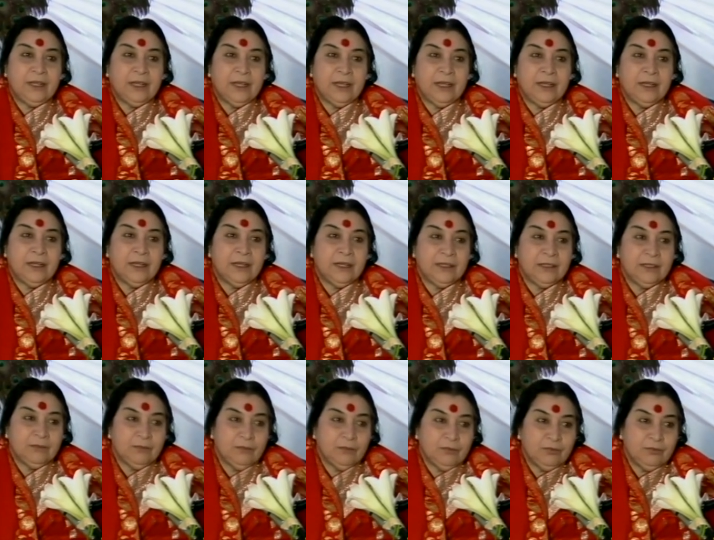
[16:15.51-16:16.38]
and I'll
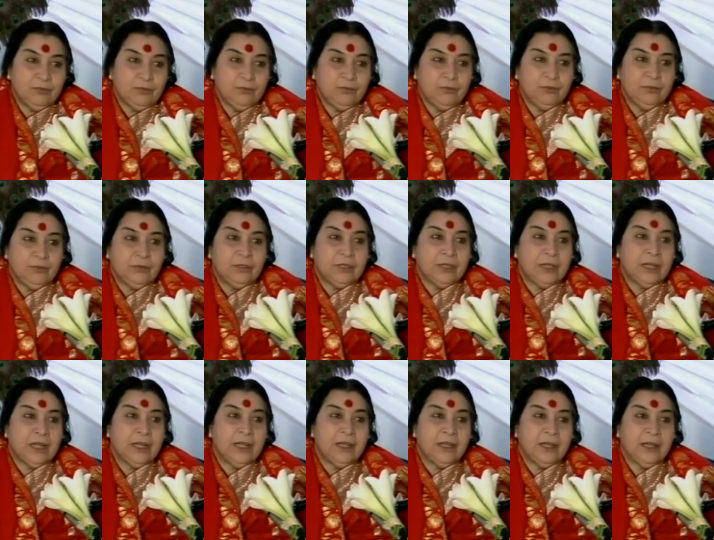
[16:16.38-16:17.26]
give you food
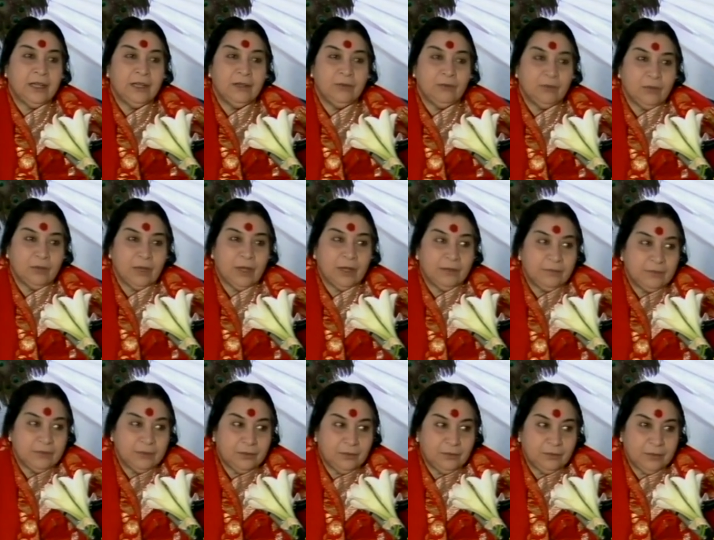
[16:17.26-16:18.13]
and I'll look
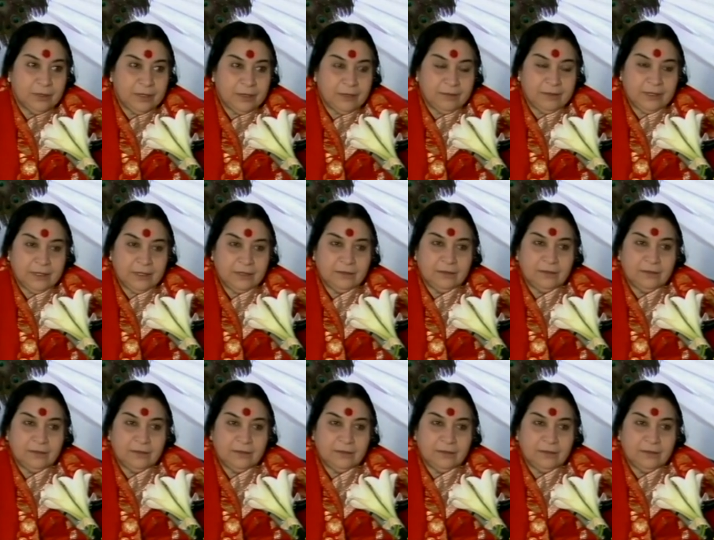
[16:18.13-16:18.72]
after you very well.